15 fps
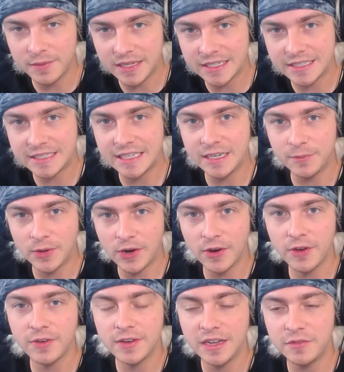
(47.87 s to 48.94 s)
EST
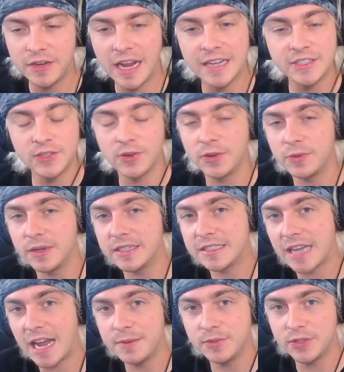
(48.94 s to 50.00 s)
tomorrow. If you guys don't know what
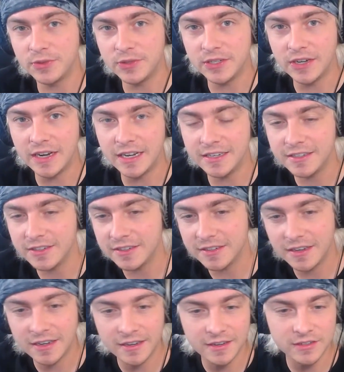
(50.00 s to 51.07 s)
time zone you're in,
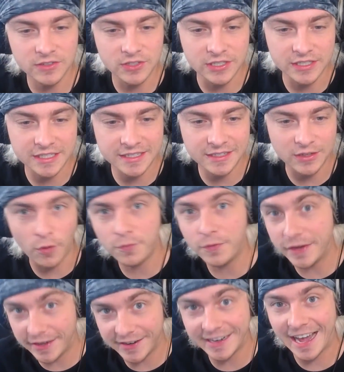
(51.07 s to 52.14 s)
just go
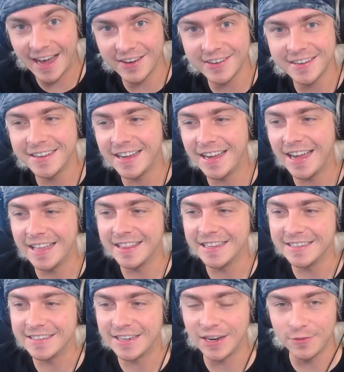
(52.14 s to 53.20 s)
figure it out and
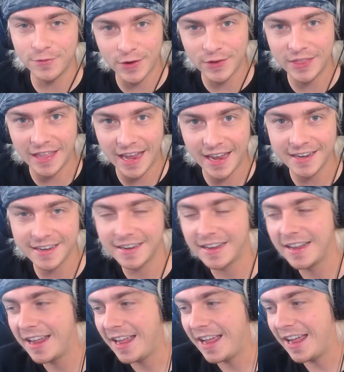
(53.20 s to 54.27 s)
then convert that
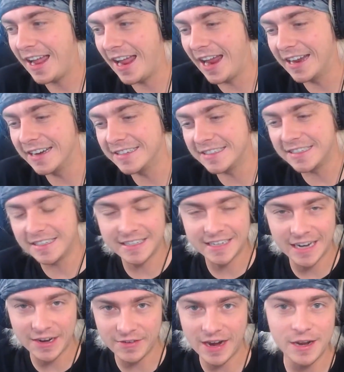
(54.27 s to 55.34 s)
and
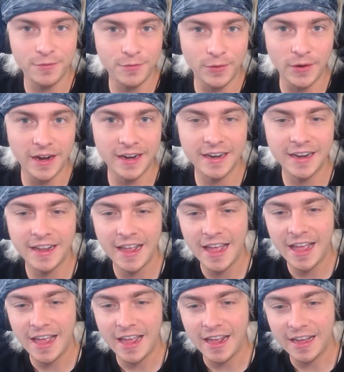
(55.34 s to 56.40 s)
get ready for it.
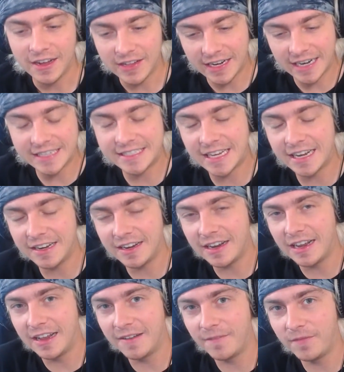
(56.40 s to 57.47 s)
Like I said,
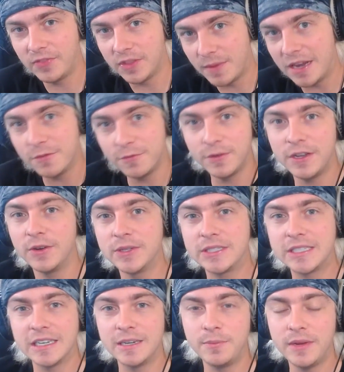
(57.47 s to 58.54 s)
the main video is
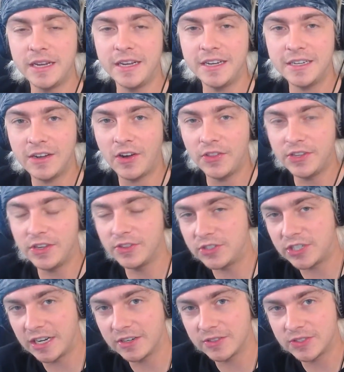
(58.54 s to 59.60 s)
going to be on the other
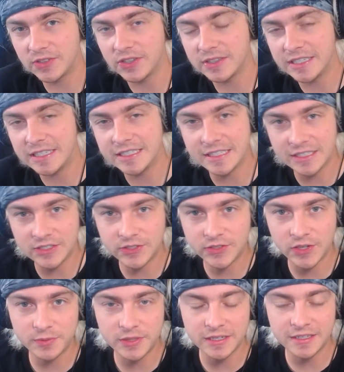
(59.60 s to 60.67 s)
channel, so the link is in the
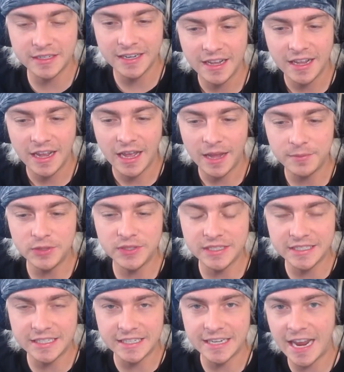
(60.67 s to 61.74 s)
description. I'm
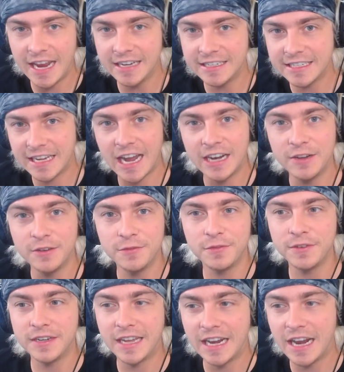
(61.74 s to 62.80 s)
using today to kind of
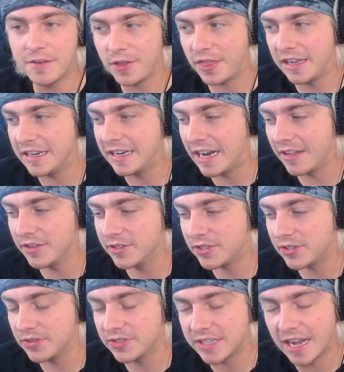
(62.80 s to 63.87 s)
get everything together,
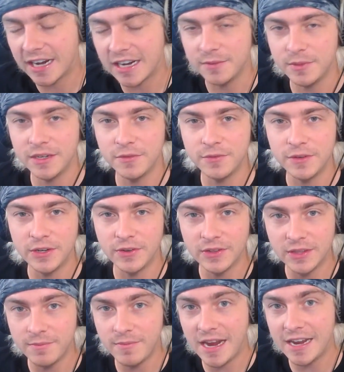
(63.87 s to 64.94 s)
so there's not going to be a video on
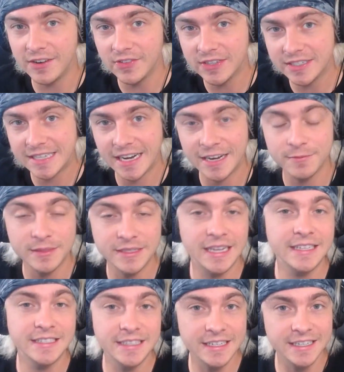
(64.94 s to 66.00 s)
the main or the second
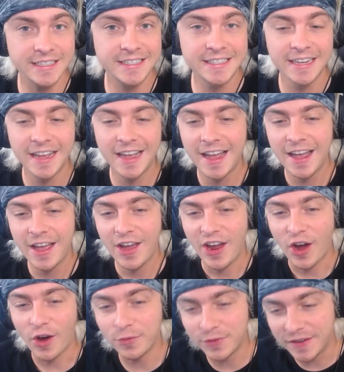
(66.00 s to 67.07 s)
besides this.
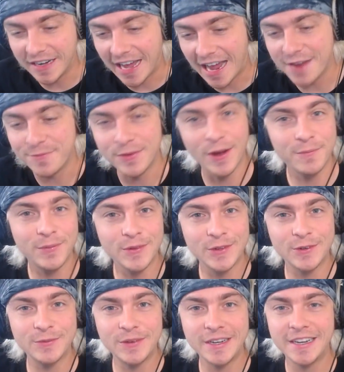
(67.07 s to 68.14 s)
Hopefully, to hype you up a
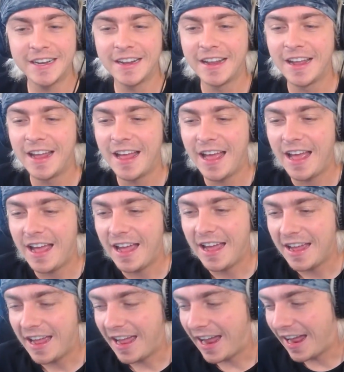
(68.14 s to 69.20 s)
little bit.
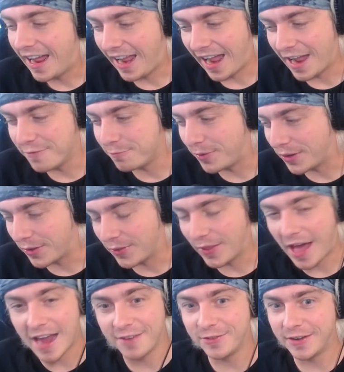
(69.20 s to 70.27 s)
I, I've put a
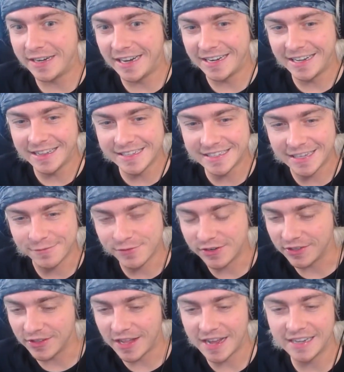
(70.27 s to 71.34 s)
lot of money into this. I put a
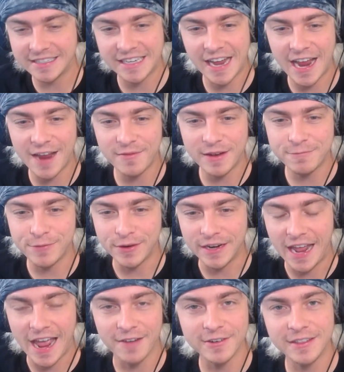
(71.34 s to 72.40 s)
lot of time. I put
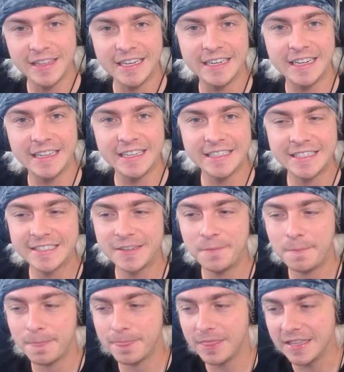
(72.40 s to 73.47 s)
everything into this.
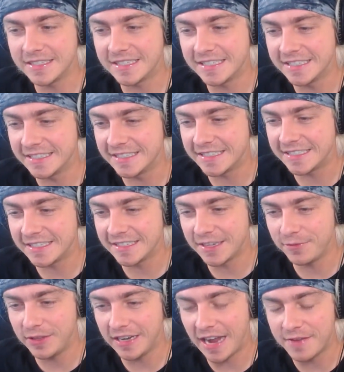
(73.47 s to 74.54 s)
This is
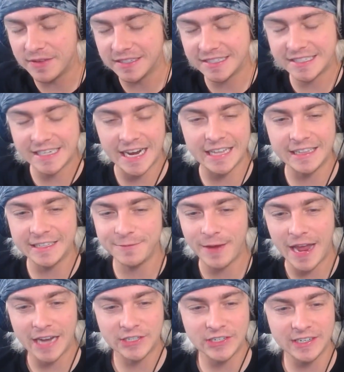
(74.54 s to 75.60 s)
something I'm insanely
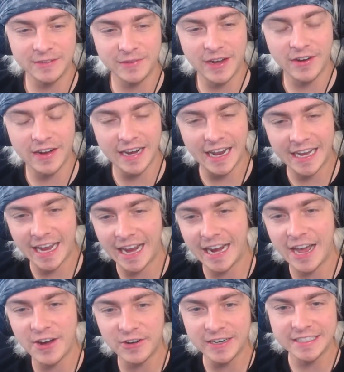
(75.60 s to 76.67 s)
passionate about, and I
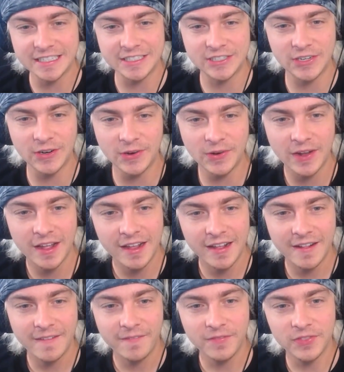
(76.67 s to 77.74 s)
cannot wait to show
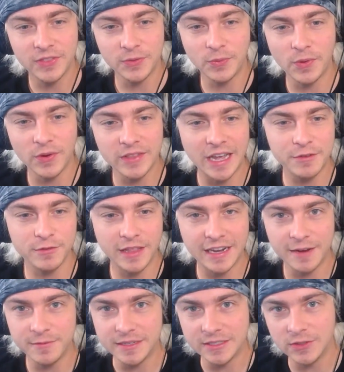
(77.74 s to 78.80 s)
the world everything
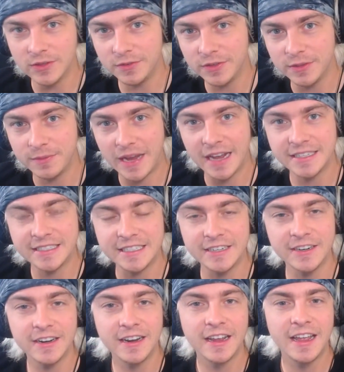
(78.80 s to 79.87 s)
I've been doing for the past
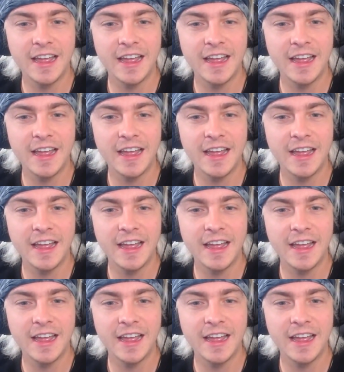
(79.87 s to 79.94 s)
year.